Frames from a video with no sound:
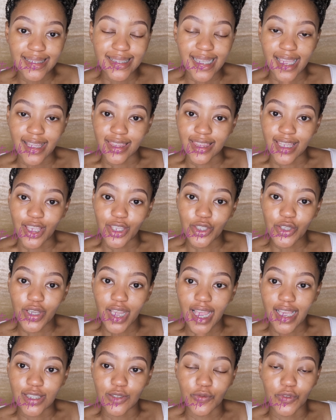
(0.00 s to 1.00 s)
And thank you
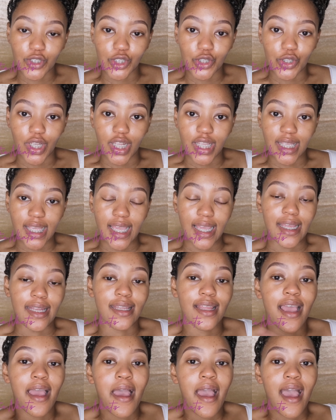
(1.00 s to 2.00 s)
guys for tuning in.
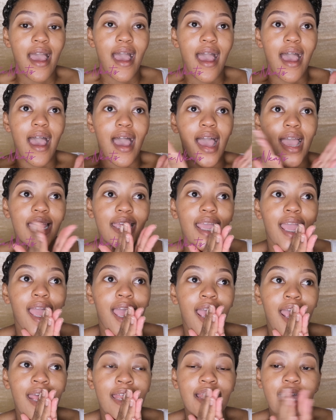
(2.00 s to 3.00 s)

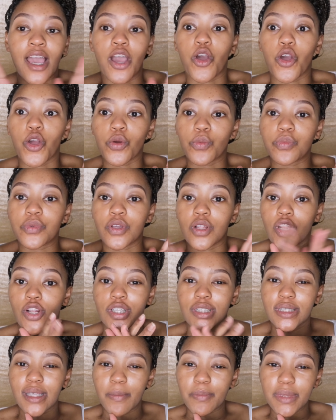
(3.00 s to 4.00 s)
Again, I hope you learned
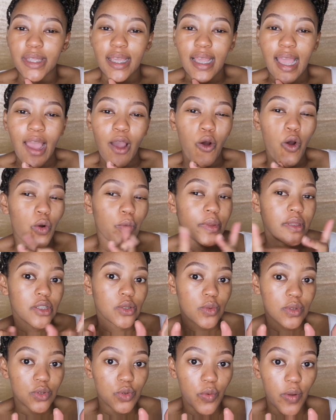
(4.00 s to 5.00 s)
something. I hope this
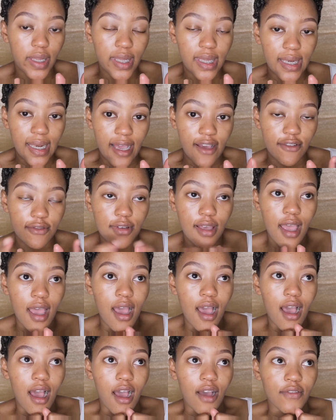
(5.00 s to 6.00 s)
was quick enough.
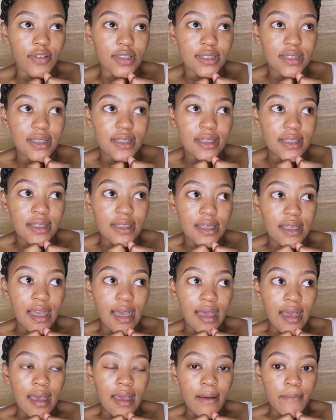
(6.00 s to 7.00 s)
Obviously,
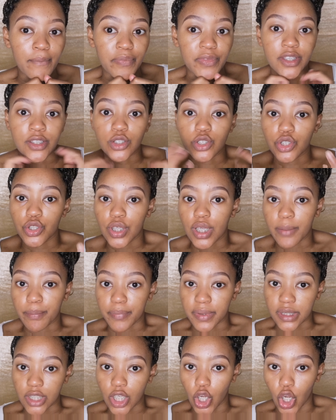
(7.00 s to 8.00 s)
this took a
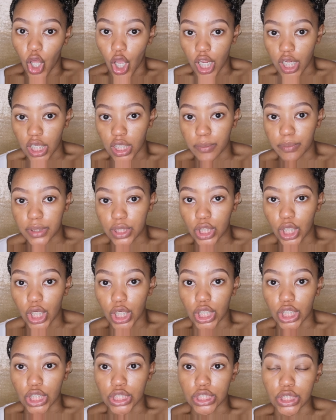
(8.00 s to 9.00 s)
bit longer
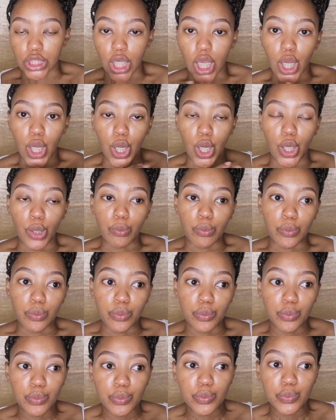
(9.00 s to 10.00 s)
because
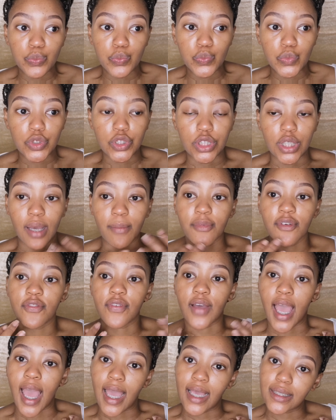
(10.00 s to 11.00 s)
some of
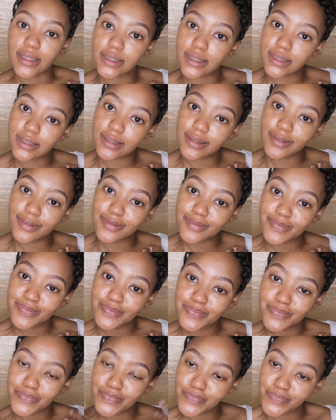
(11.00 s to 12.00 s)
us,
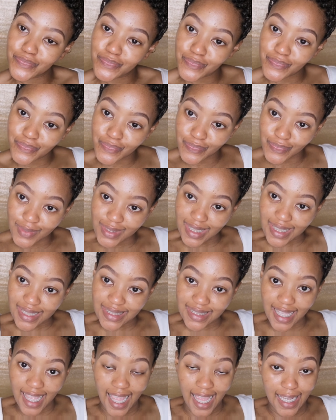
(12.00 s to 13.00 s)
this
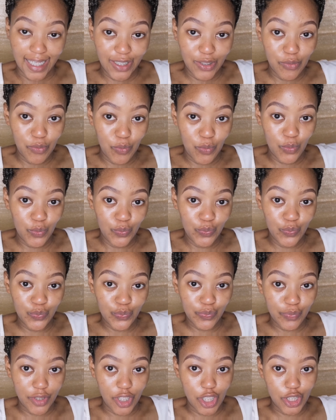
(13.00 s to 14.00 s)

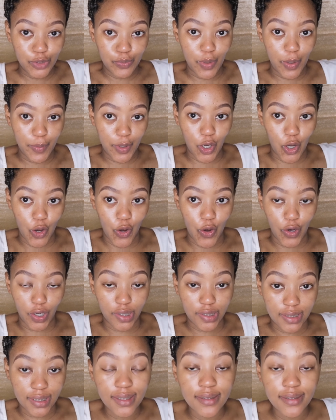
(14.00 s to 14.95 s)
baby girl,